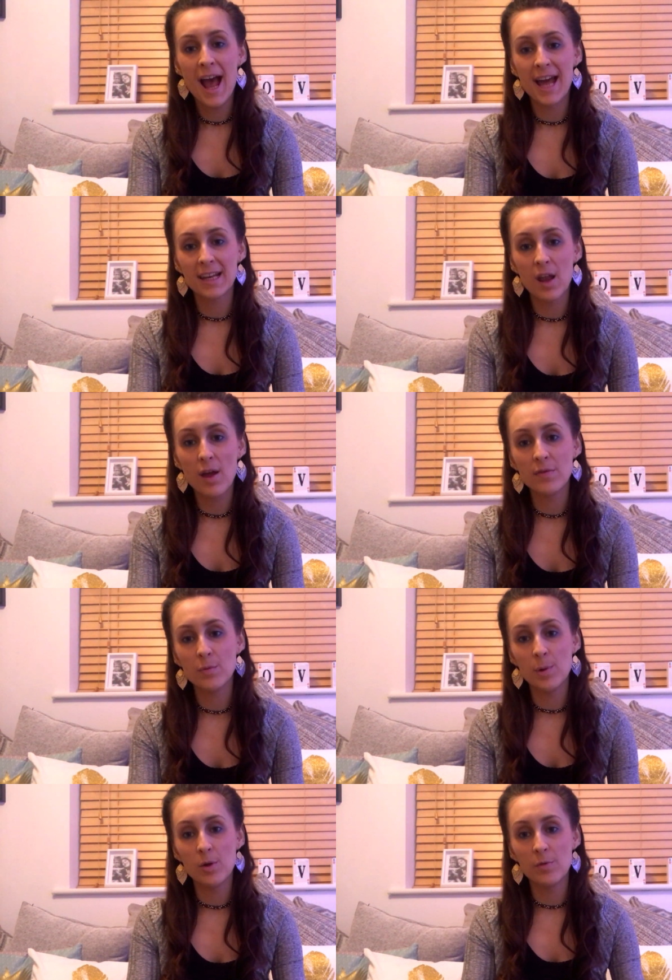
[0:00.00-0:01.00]
and
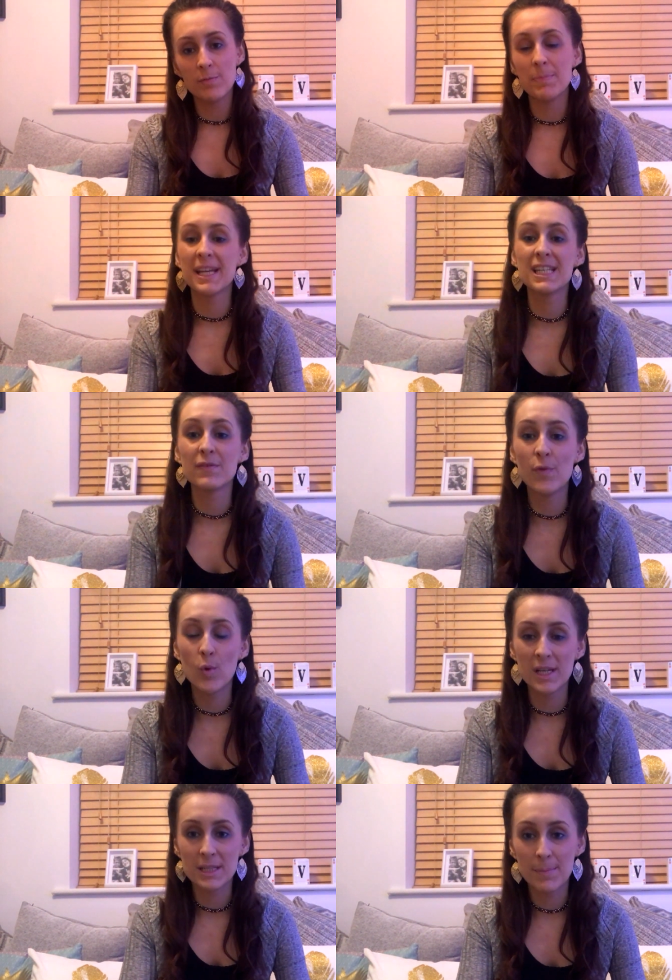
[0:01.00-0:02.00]
life will begin to
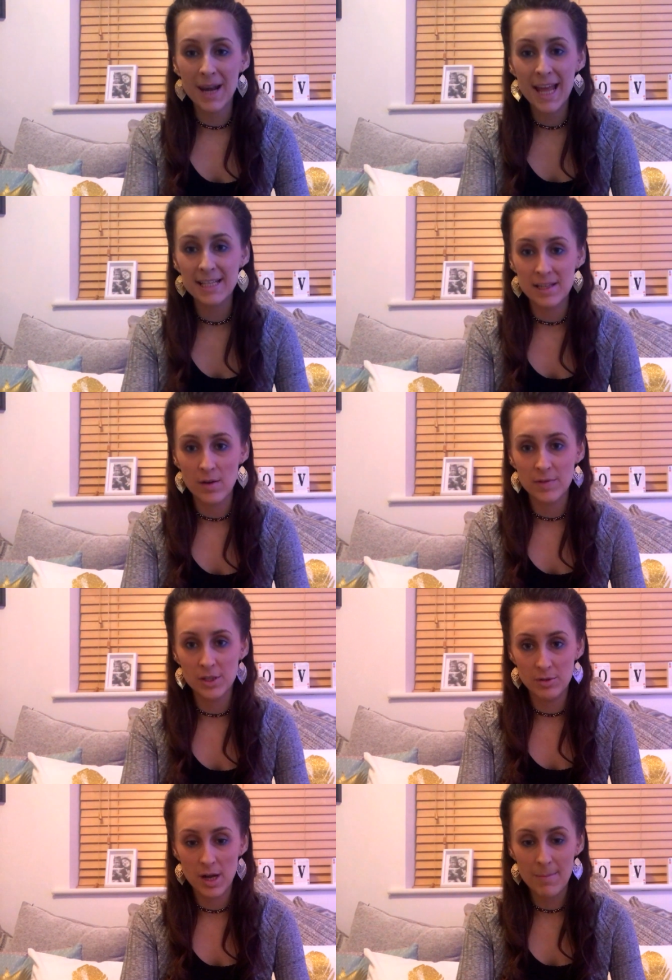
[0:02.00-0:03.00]
fall into place after
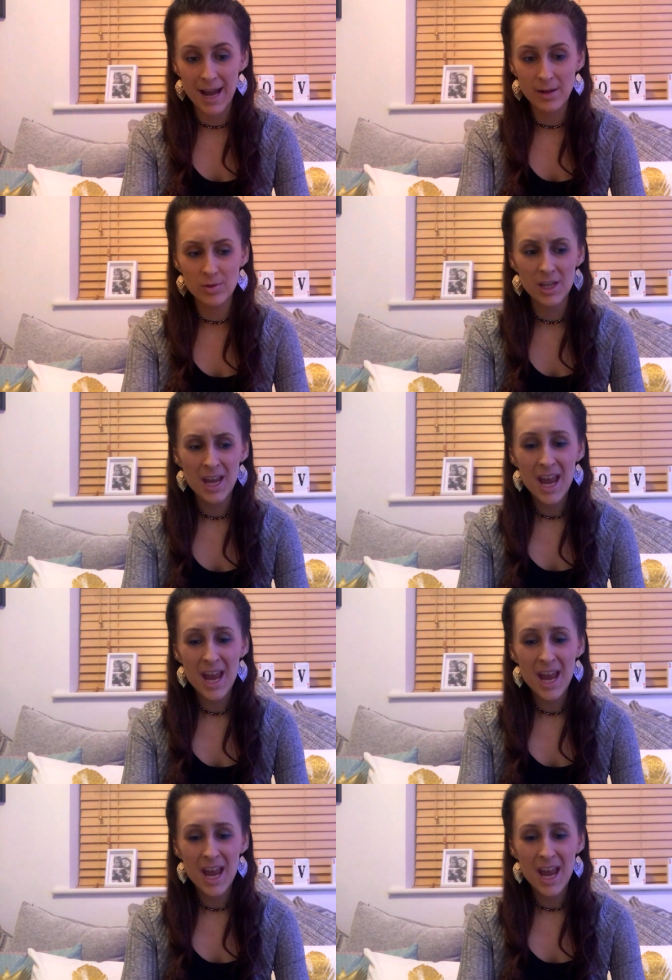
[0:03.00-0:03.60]
you come out,